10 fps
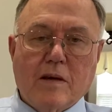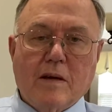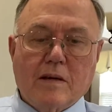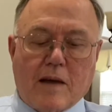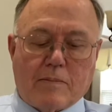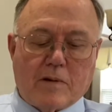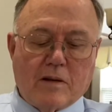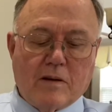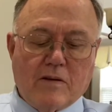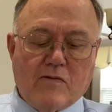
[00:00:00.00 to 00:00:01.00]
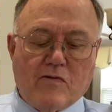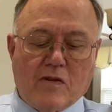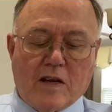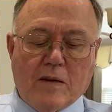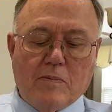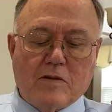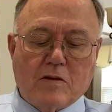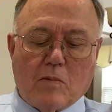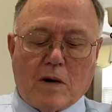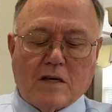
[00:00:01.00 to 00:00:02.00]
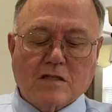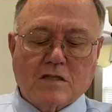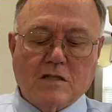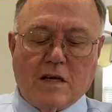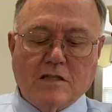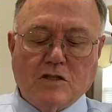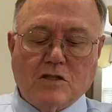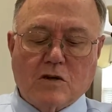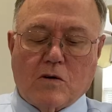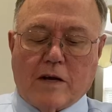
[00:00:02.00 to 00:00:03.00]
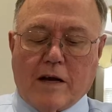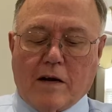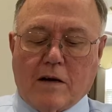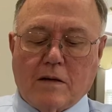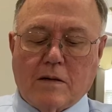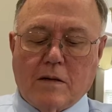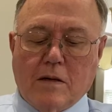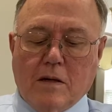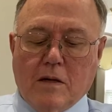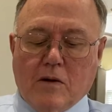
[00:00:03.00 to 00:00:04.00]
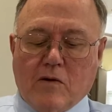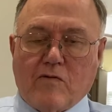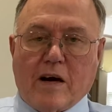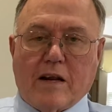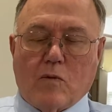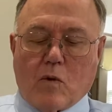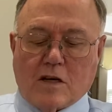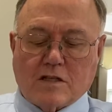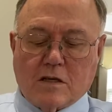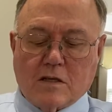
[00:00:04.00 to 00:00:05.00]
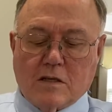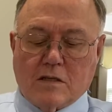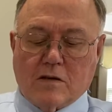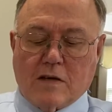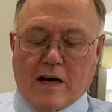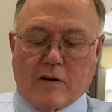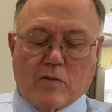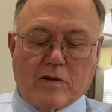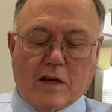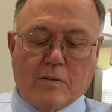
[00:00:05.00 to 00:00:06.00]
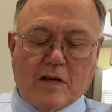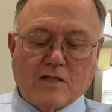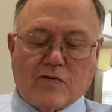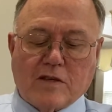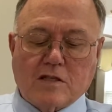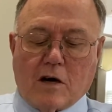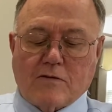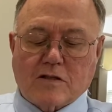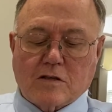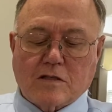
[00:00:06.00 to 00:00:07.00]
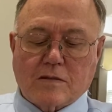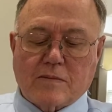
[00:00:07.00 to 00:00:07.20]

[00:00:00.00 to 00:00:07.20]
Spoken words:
Captain Philippe Thomas de Joncaire, who invited Washington to dine with him and his French officers.